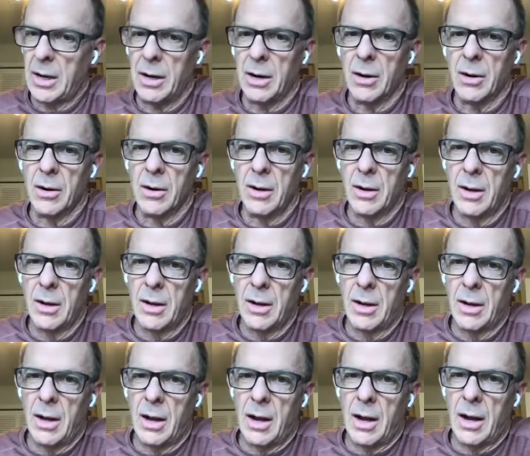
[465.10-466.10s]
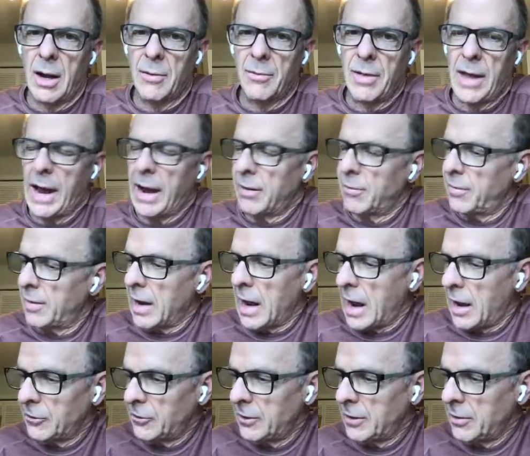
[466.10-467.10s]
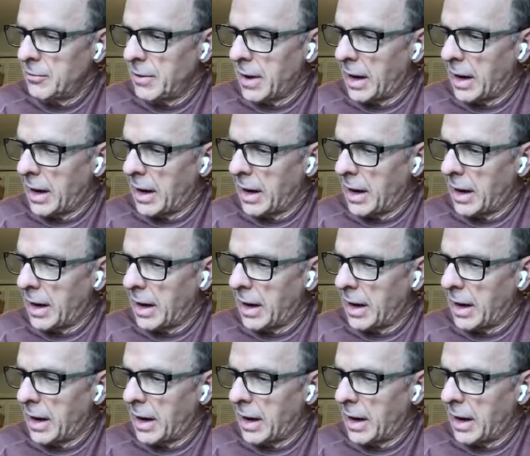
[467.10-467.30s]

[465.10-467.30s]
here of that velocity